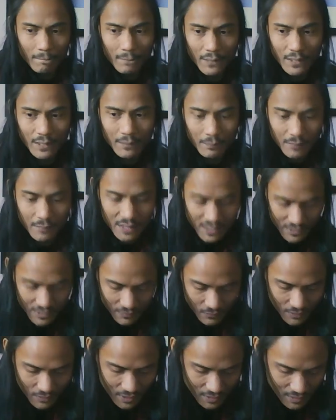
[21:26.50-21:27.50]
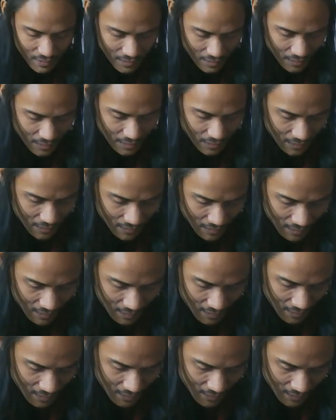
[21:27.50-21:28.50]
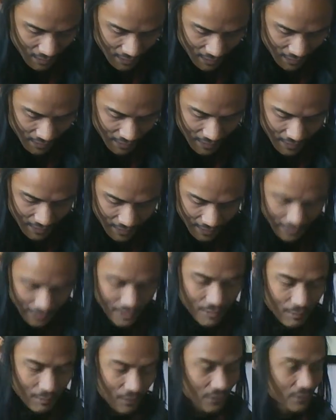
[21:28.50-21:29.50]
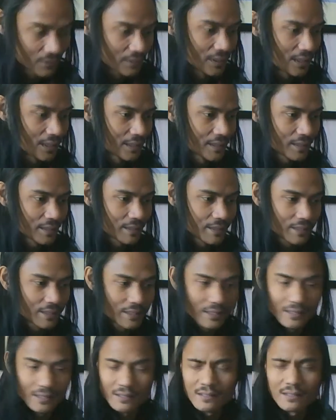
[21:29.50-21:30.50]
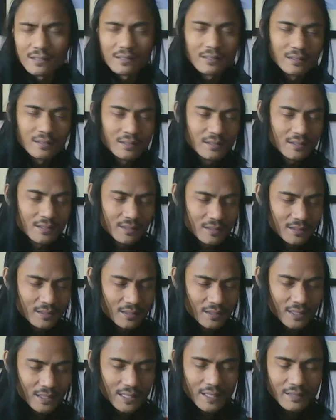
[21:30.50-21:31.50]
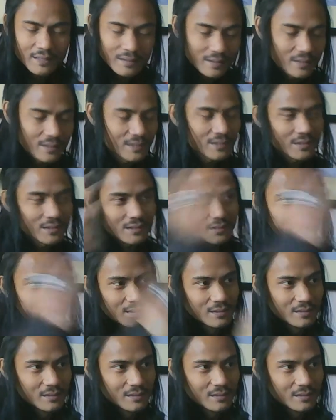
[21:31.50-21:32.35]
it meets with, it's the intangible. And it is in this,